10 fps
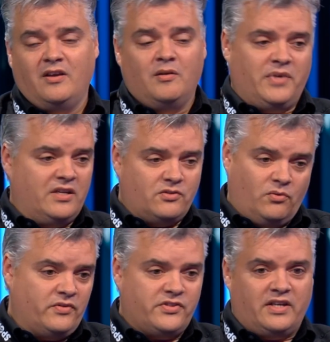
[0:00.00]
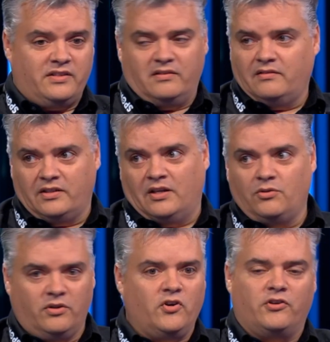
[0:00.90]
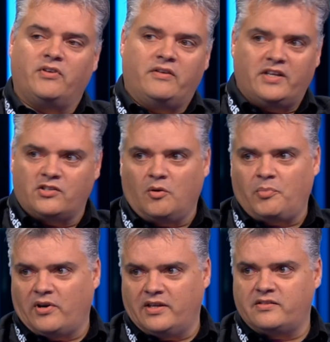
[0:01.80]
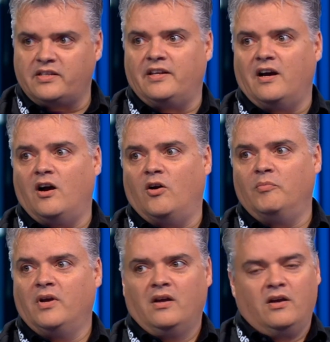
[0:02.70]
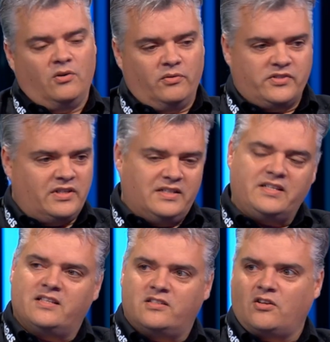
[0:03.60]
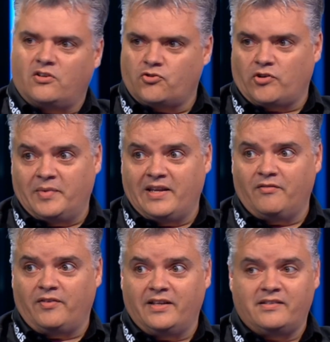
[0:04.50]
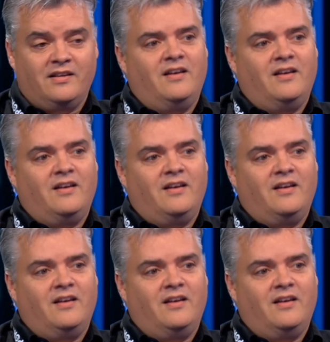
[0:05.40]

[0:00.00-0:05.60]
because all of a sudden, you know, you've got your EVS operator sitting at home and all of a sudden these kids start streaming Netflix.